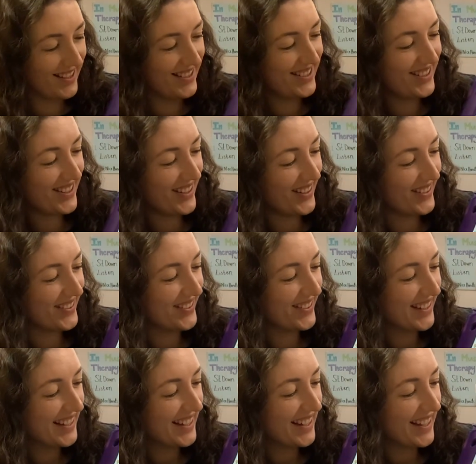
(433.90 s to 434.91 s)
So
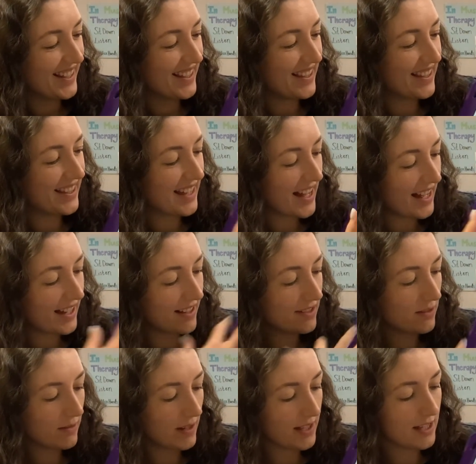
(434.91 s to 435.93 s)
that is
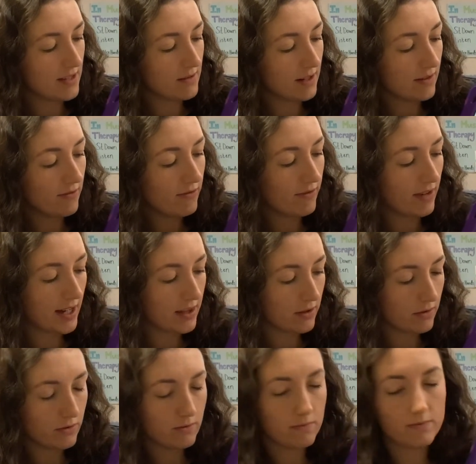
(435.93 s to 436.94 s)
a way that you can find
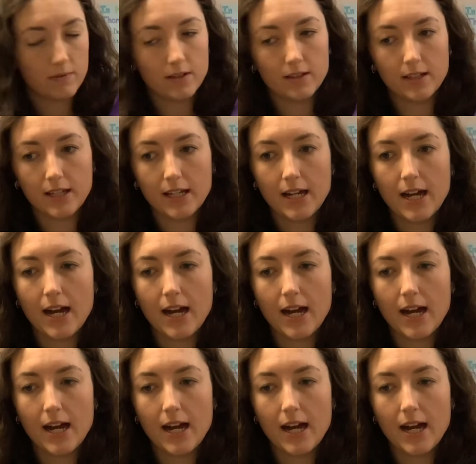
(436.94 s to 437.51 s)
those really